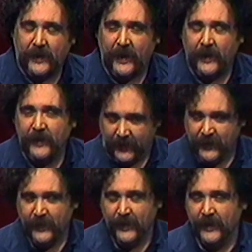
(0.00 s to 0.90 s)

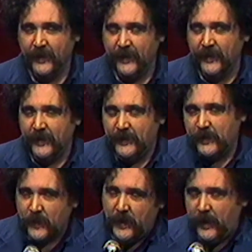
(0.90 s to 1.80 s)
they?
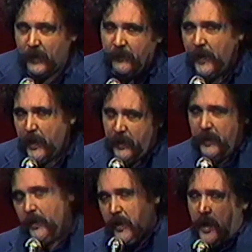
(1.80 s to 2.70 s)
Just wanted to help
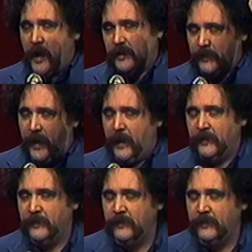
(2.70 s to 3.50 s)
validate your cause, man.